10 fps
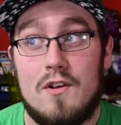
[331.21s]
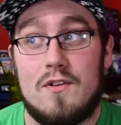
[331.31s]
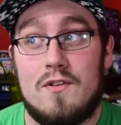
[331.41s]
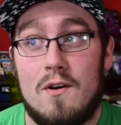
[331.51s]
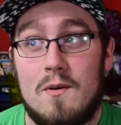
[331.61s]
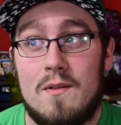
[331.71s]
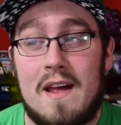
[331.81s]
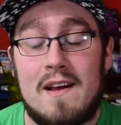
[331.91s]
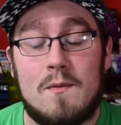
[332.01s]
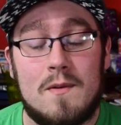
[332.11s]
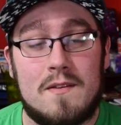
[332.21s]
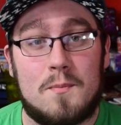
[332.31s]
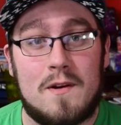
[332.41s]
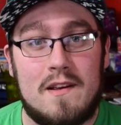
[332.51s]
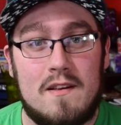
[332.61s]
So that was
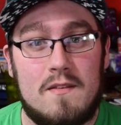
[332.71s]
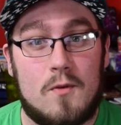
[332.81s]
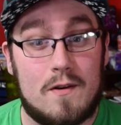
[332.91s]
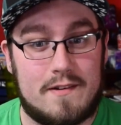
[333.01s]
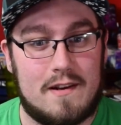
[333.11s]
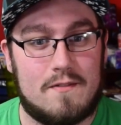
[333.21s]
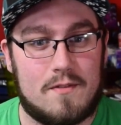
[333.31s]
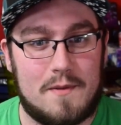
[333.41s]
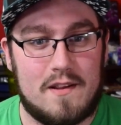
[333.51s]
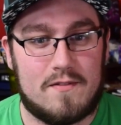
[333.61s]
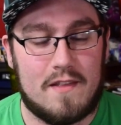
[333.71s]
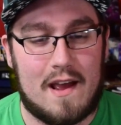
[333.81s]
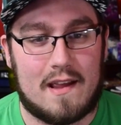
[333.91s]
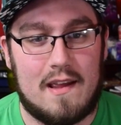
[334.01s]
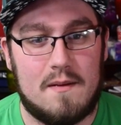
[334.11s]
pretty fortunate for me for
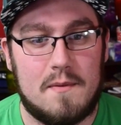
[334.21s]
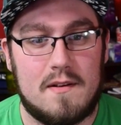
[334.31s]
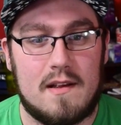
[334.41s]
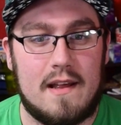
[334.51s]
that game.